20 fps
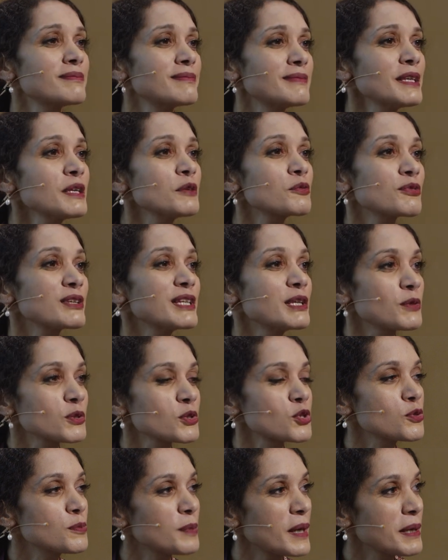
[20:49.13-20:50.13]
didn't really
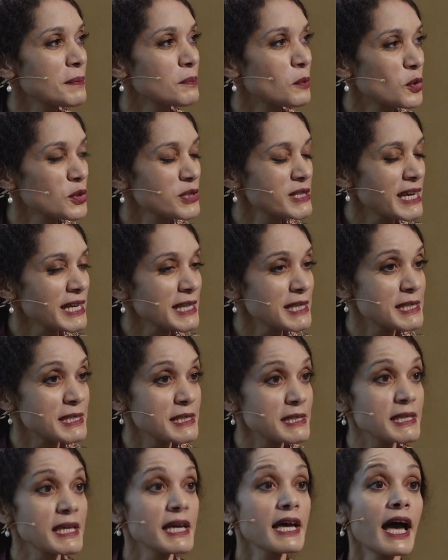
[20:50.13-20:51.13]
want to pay more
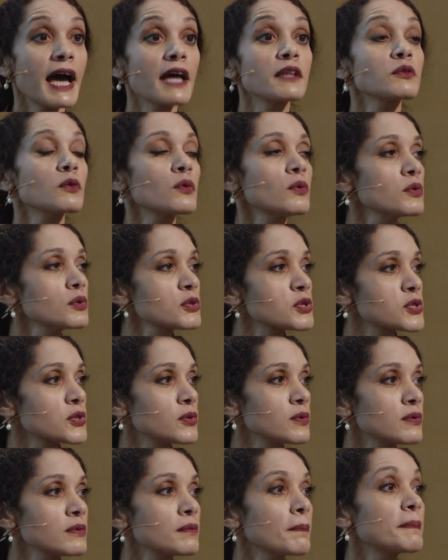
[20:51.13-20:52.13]
taxes and also,